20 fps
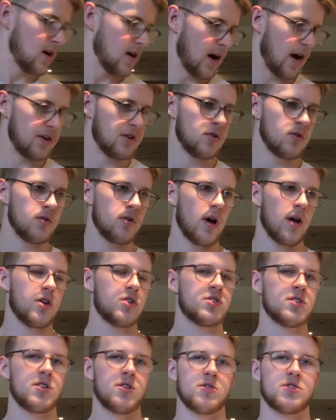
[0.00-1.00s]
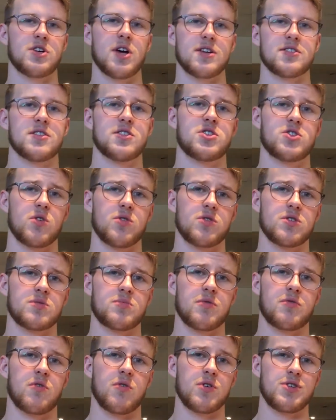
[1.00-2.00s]
I usually do chest and shoulders
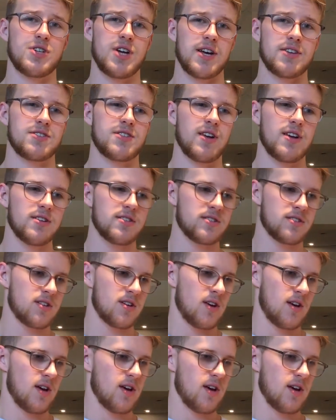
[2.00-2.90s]
before chest days.